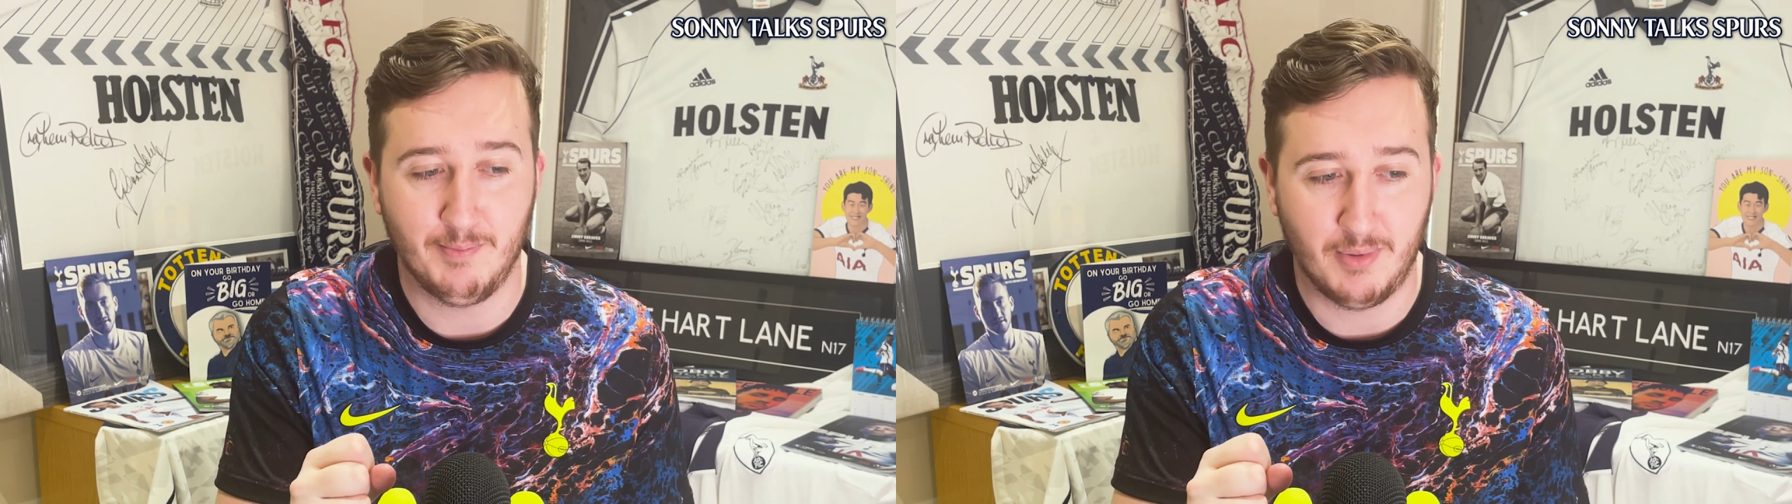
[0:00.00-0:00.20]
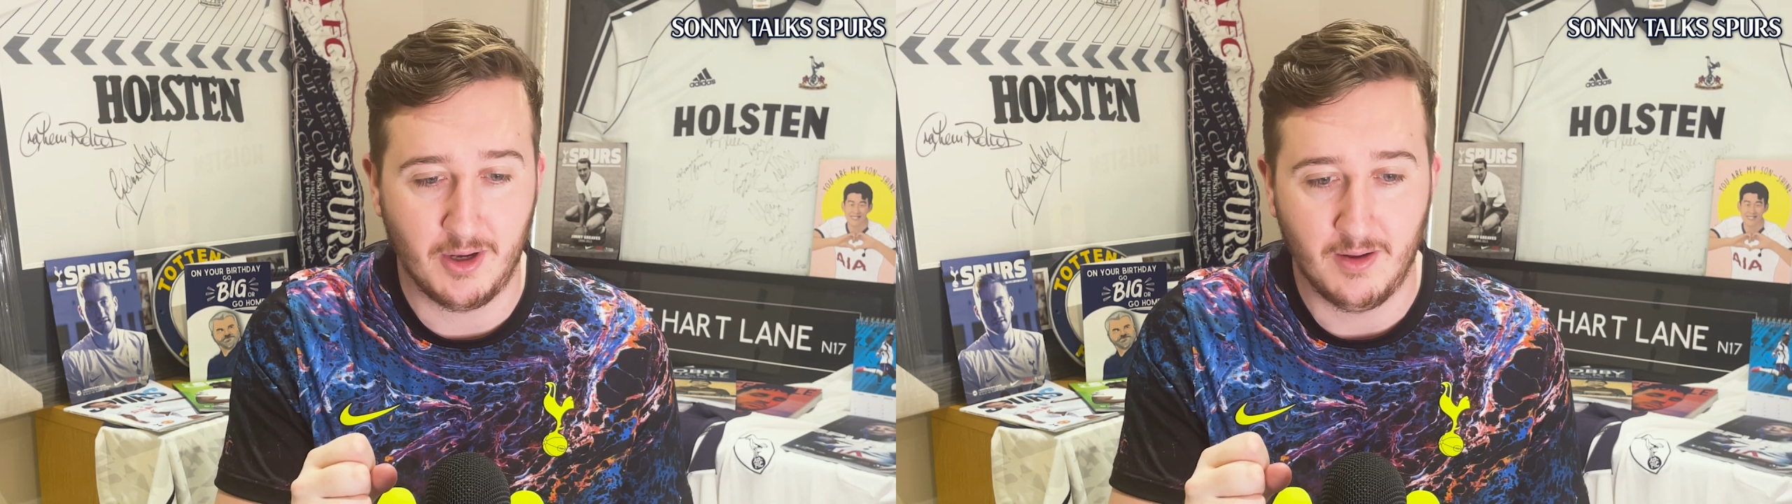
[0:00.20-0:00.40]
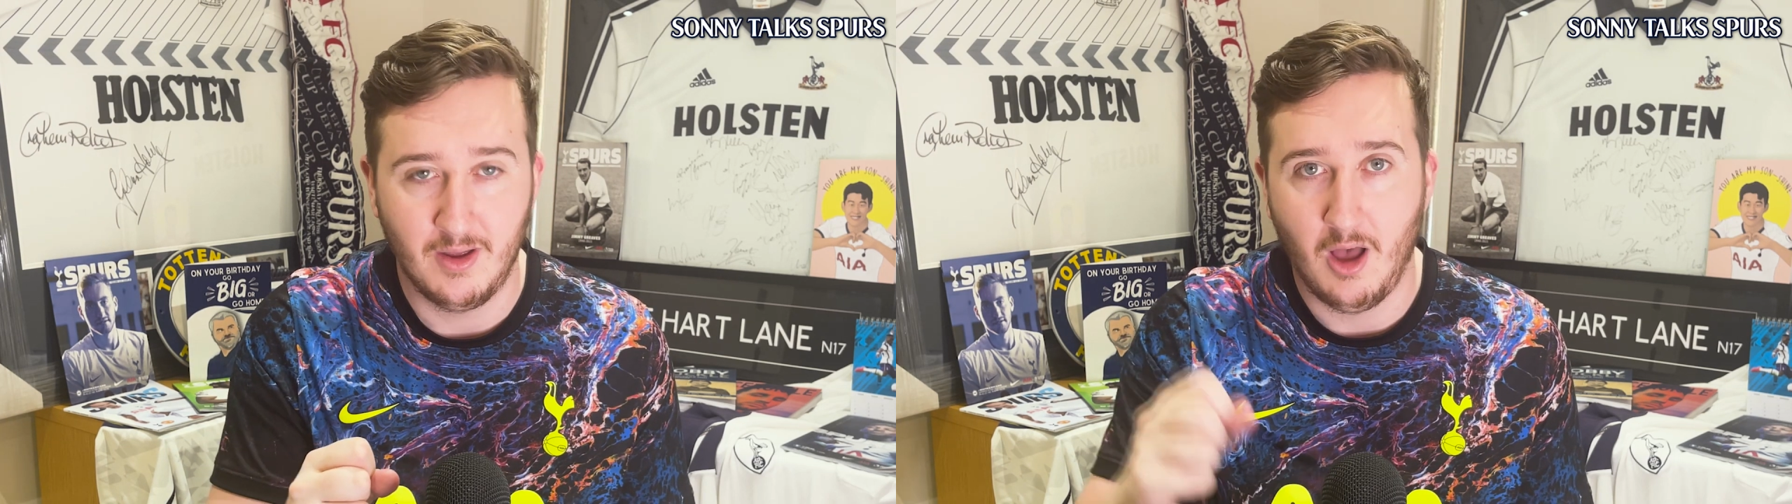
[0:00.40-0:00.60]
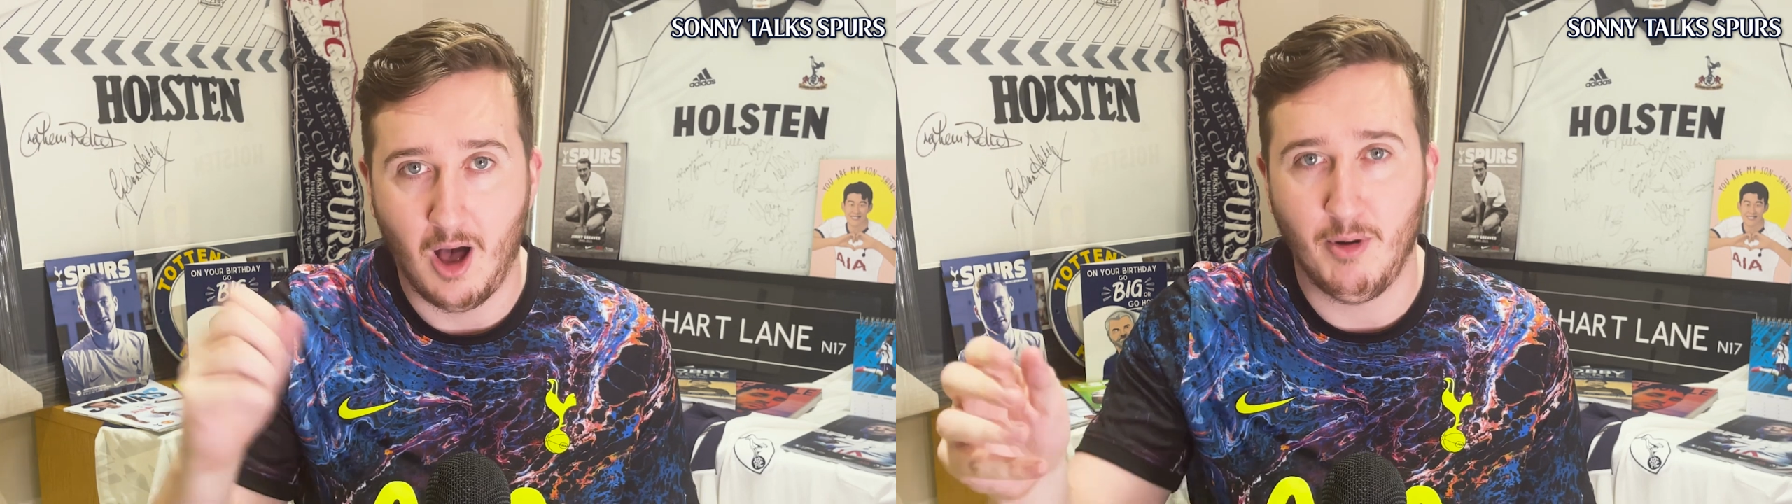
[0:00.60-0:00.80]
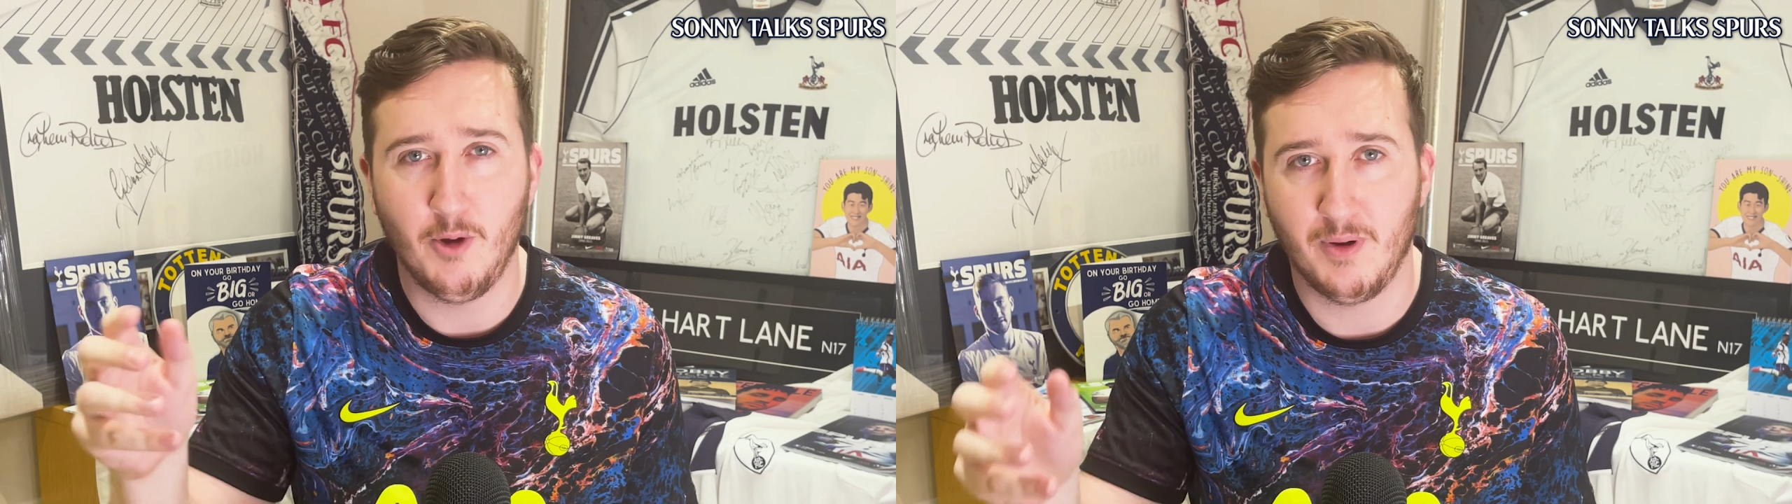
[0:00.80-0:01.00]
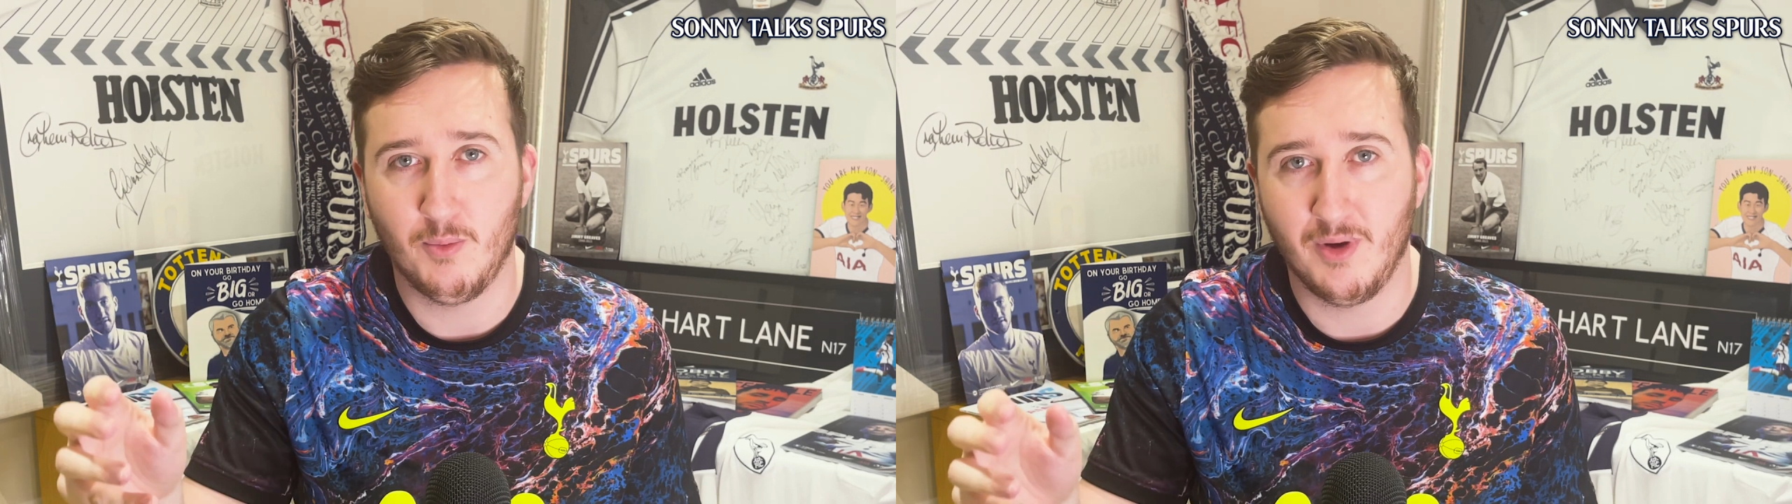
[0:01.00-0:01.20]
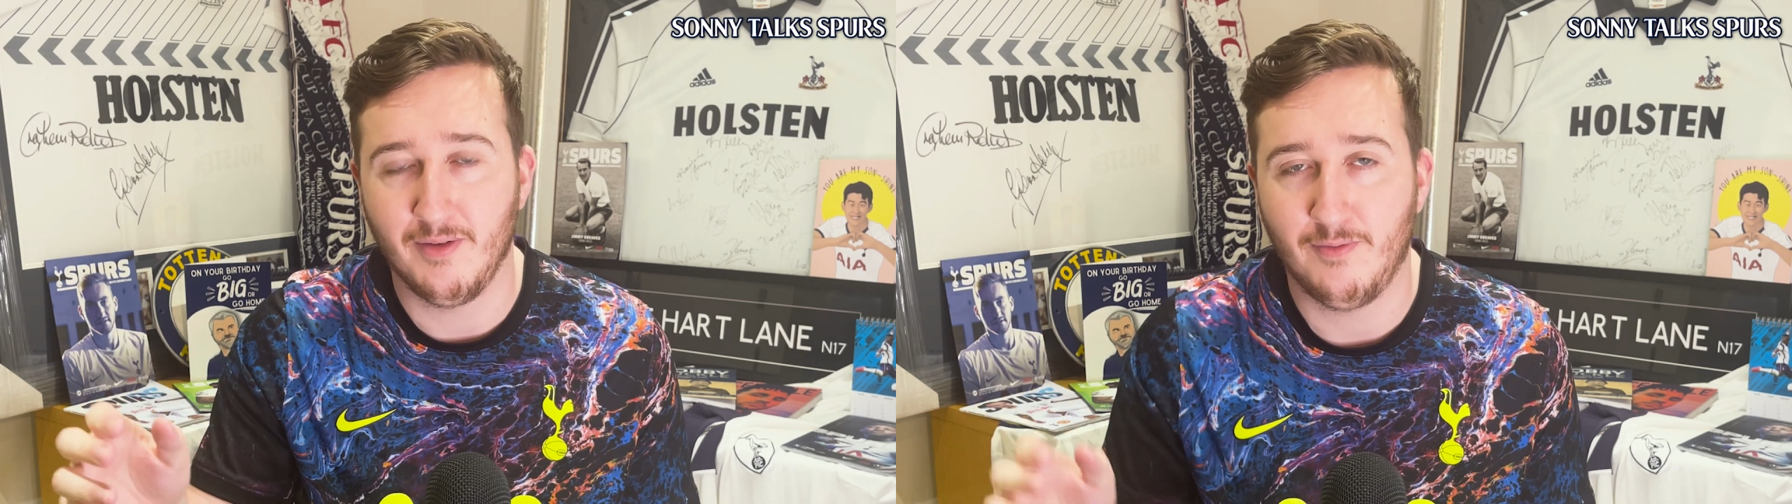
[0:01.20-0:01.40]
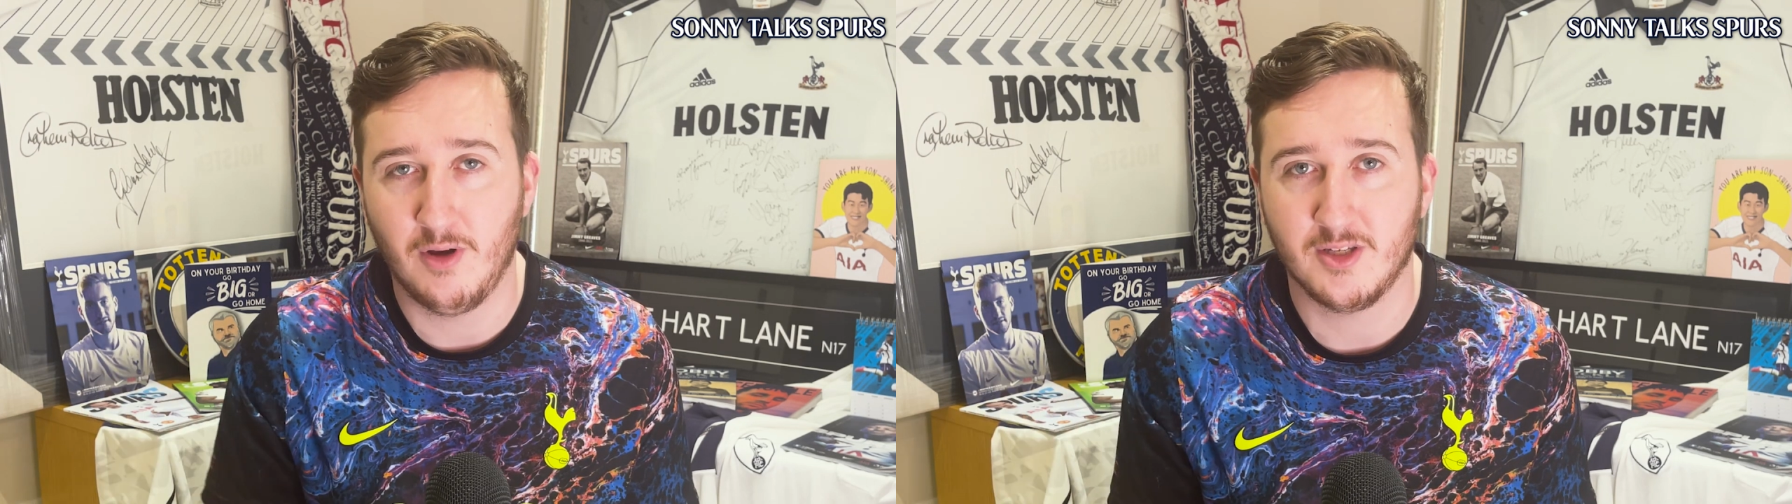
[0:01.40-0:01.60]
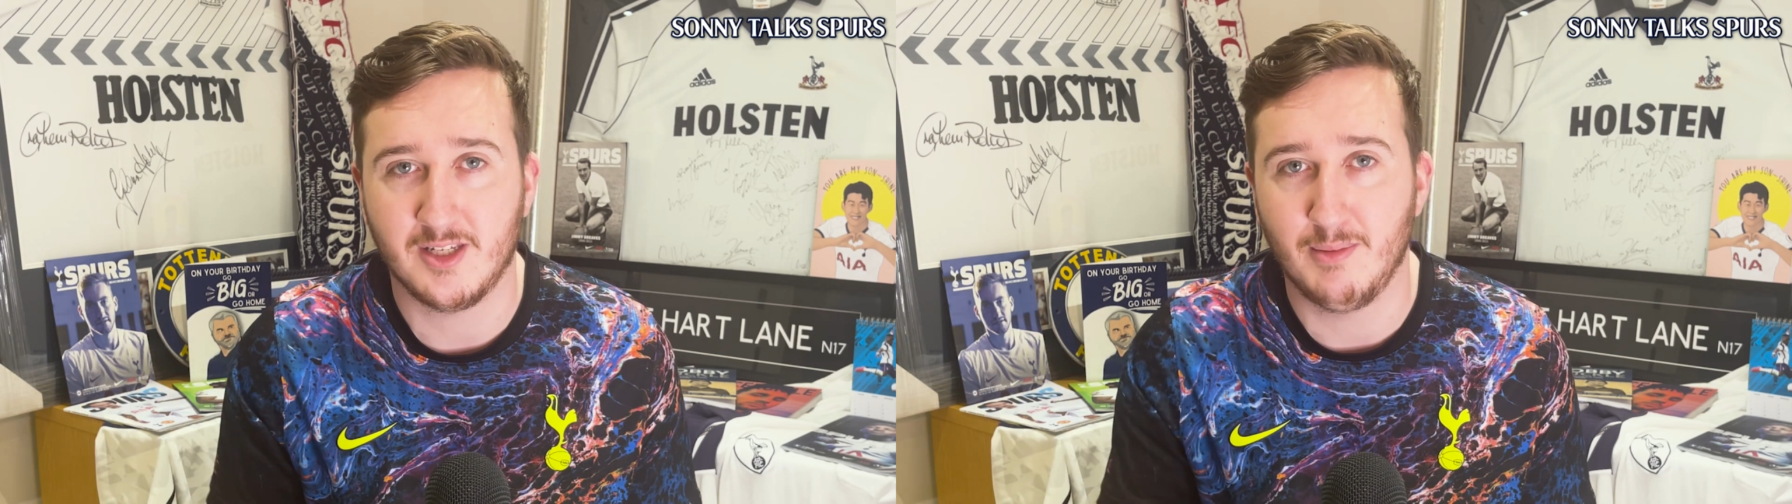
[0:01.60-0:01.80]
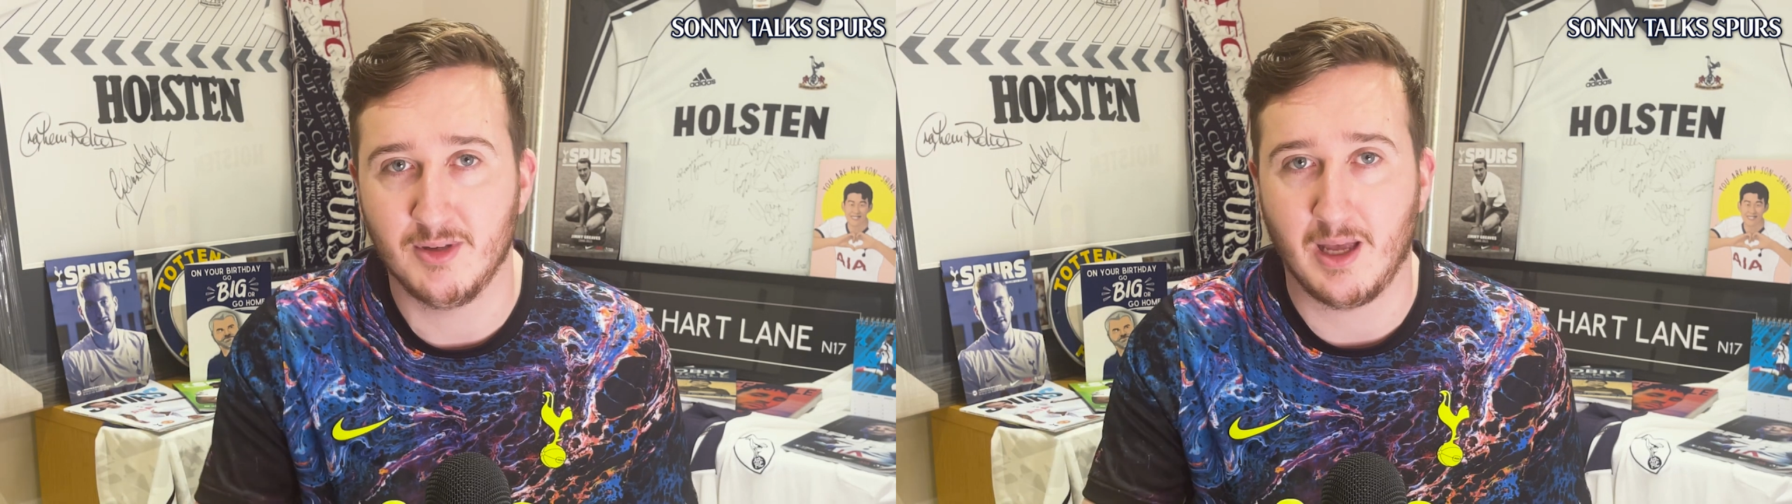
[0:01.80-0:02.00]
But I'm hoping with first
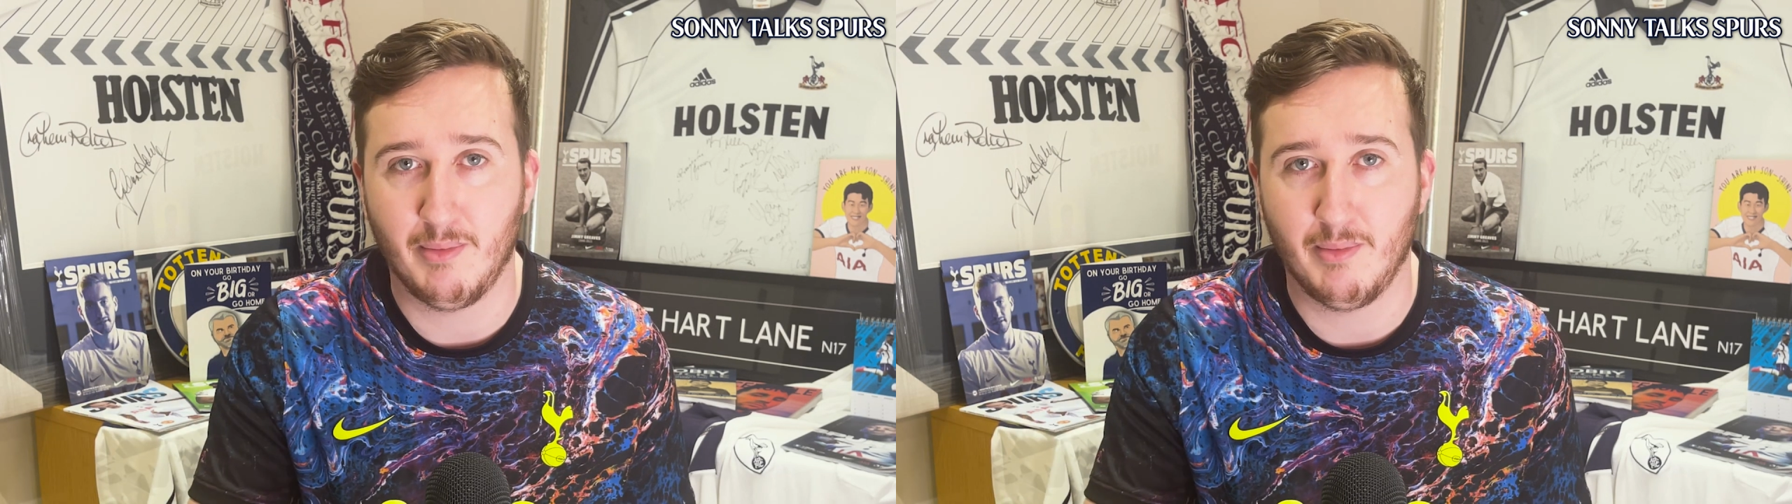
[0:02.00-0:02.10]
teamers